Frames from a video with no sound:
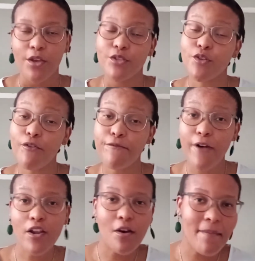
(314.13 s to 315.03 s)
So
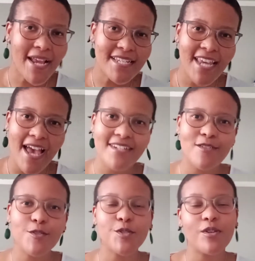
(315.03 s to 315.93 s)
follow my
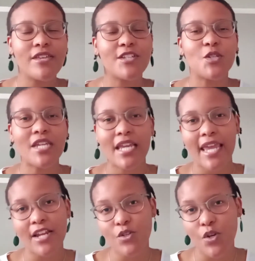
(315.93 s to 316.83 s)
channel so that you can
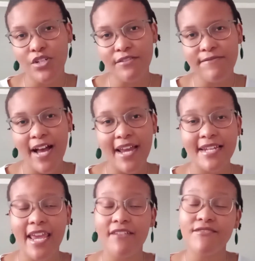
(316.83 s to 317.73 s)
get notified
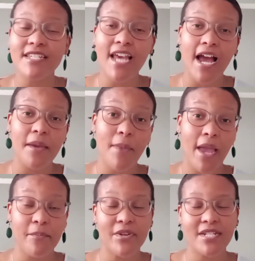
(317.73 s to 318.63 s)
every time I
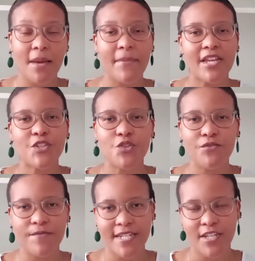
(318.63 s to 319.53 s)
put up a new
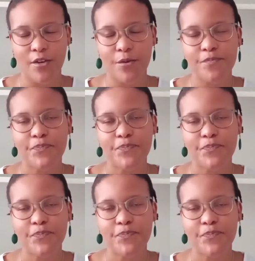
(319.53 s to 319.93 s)
video.